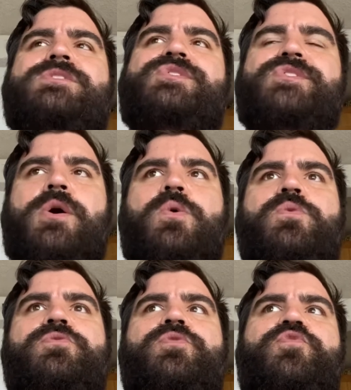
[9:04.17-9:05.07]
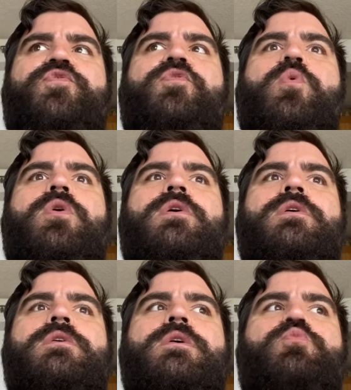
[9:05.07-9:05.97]
stone
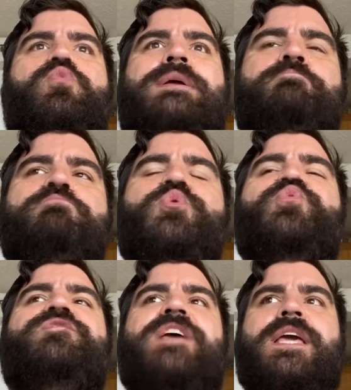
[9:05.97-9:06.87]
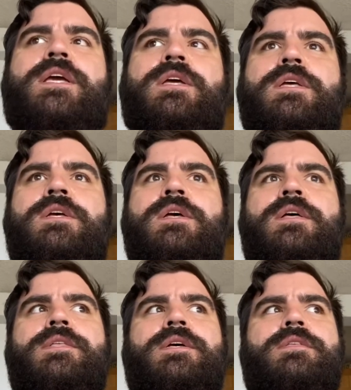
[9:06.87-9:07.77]
for removing
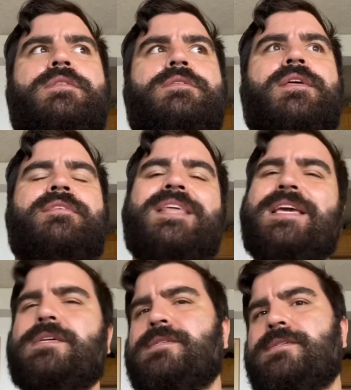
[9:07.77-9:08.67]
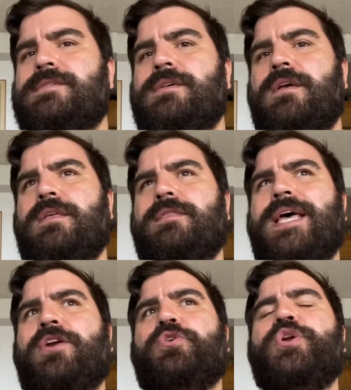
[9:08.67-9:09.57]
the things
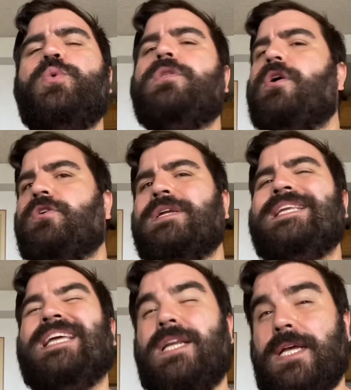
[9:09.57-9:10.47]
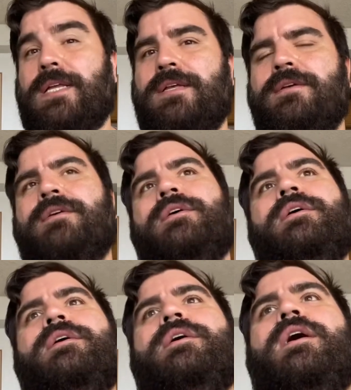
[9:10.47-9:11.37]
that are no longer needed.
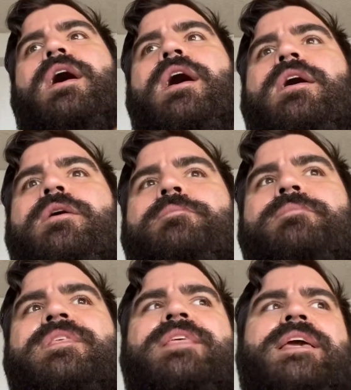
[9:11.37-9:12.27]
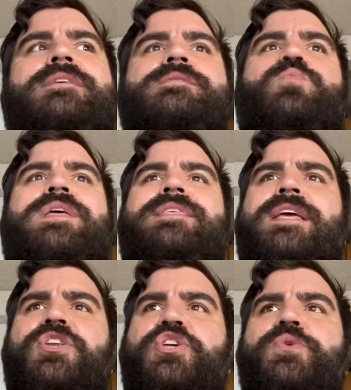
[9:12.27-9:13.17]
Things
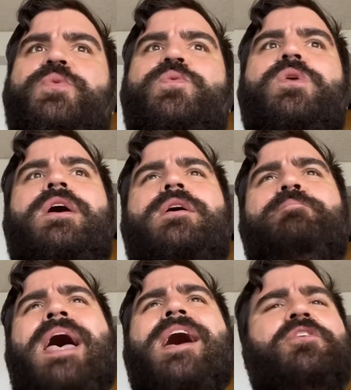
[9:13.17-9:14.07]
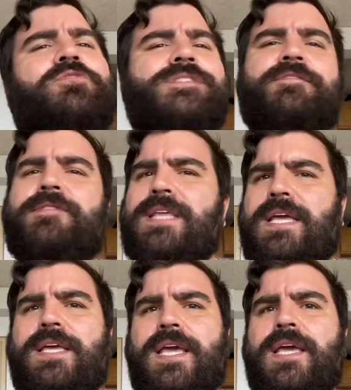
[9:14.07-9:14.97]
within you, patterns of
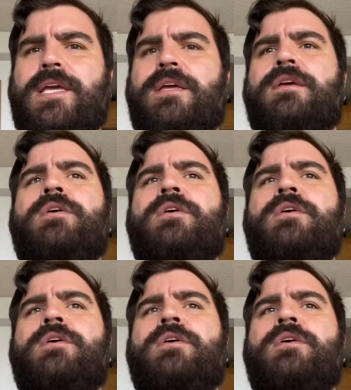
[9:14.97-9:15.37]
thinking,